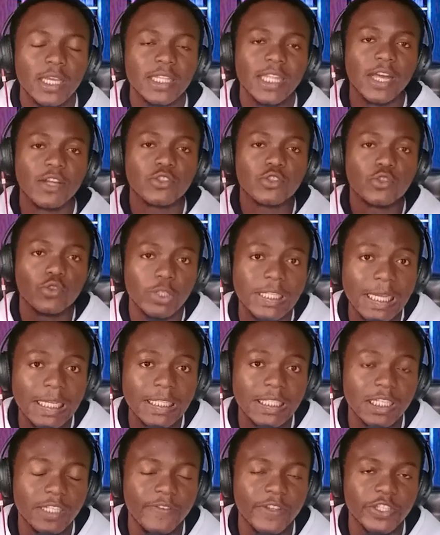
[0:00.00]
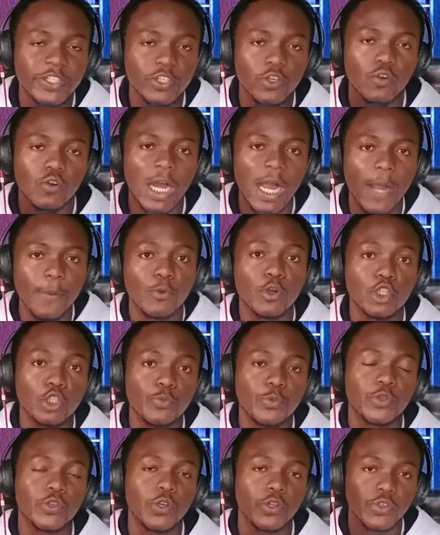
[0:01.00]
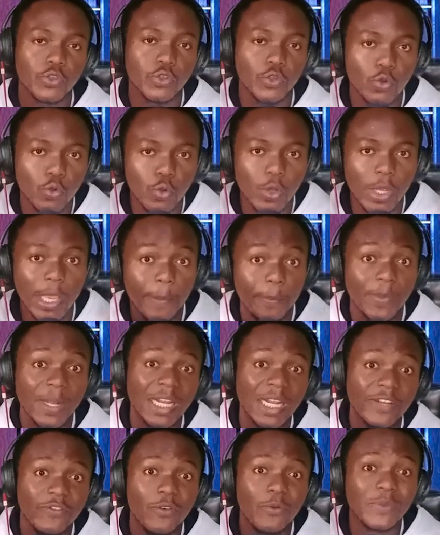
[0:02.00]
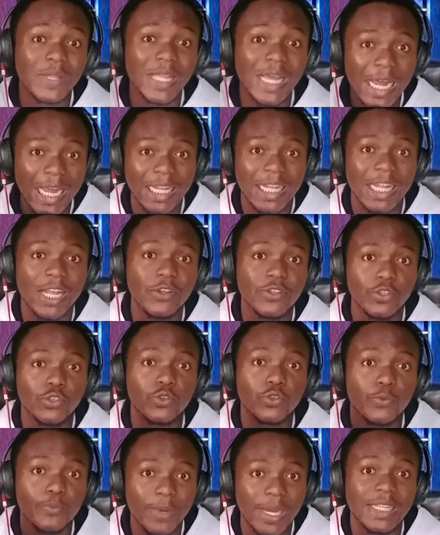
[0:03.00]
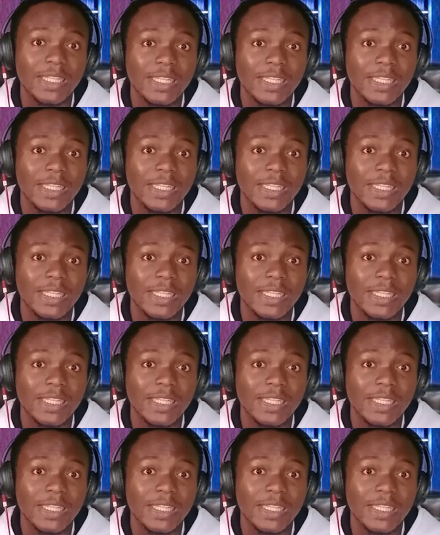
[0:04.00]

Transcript: Now today in this video, I'm going to be showing to you a platform that allows you to buy